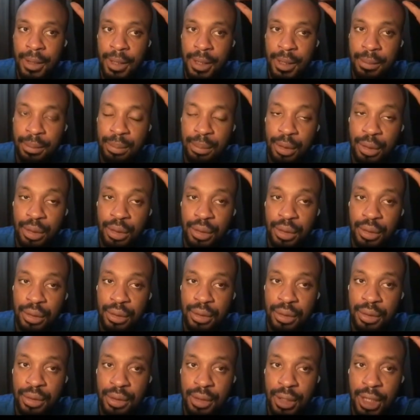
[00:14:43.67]

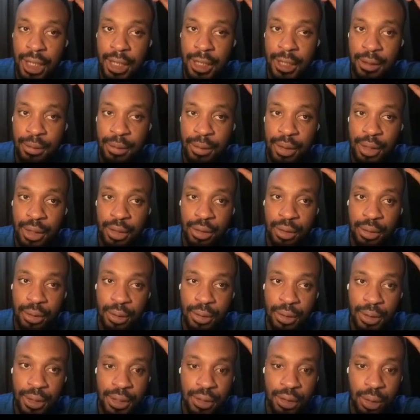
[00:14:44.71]
models, like you need
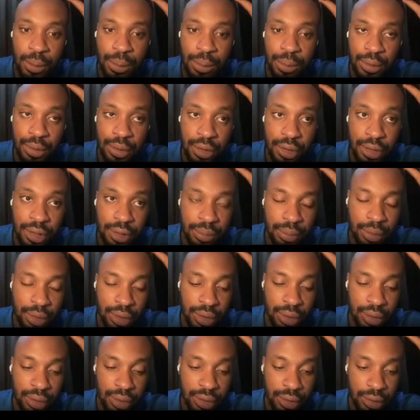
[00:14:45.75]
these open source
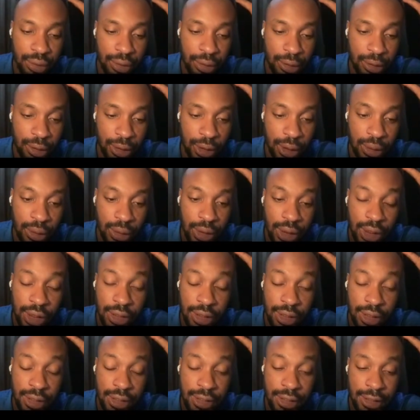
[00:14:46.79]
models. So you need
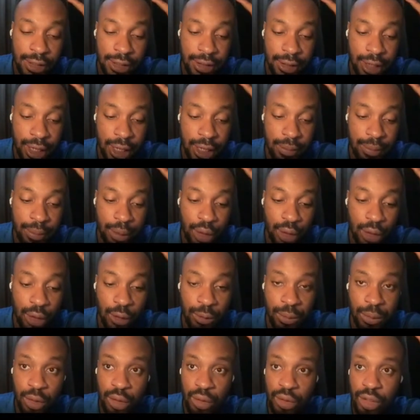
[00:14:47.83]
these model
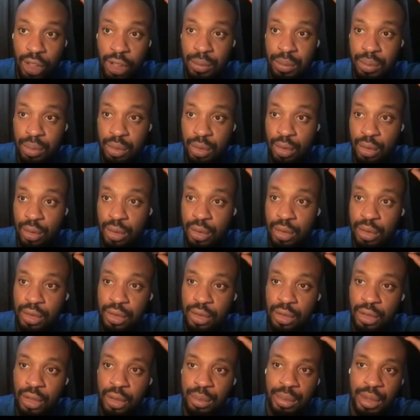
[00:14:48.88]
context protocols
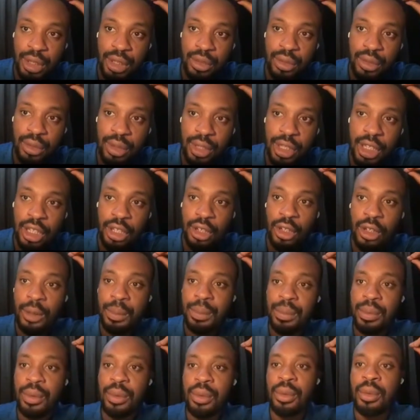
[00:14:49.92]
to come in so it can
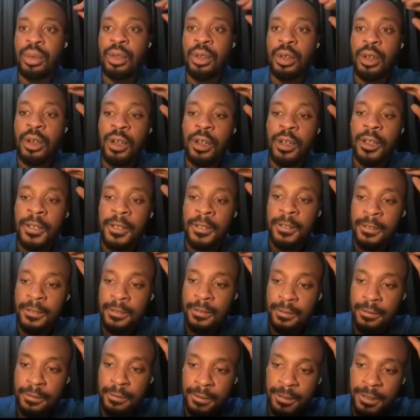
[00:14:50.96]
help you
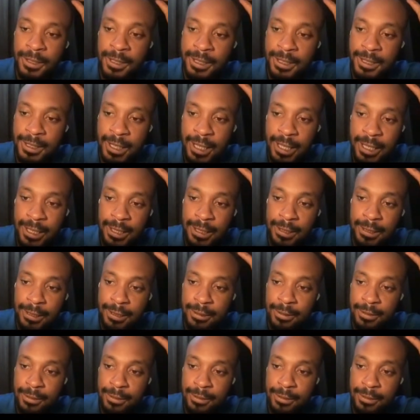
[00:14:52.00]
to understand